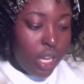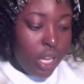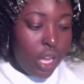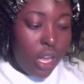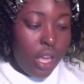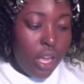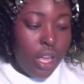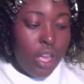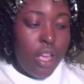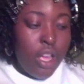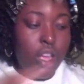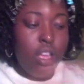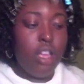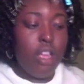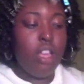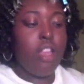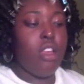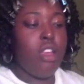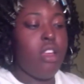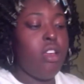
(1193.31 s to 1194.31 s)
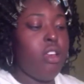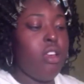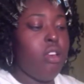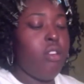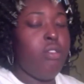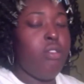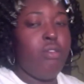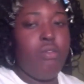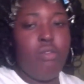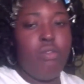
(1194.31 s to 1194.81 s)
I
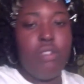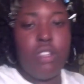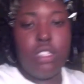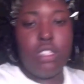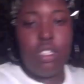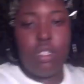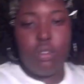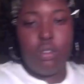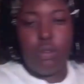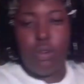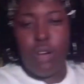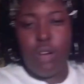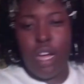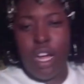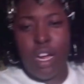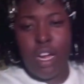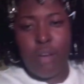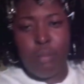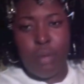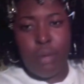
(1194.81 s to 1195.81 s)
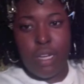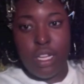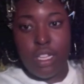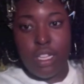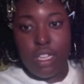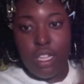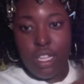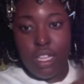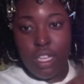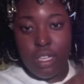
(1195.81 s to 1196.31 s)
have a little hot pot
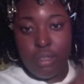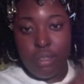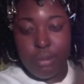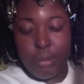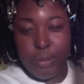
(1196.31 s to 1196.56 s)
thing.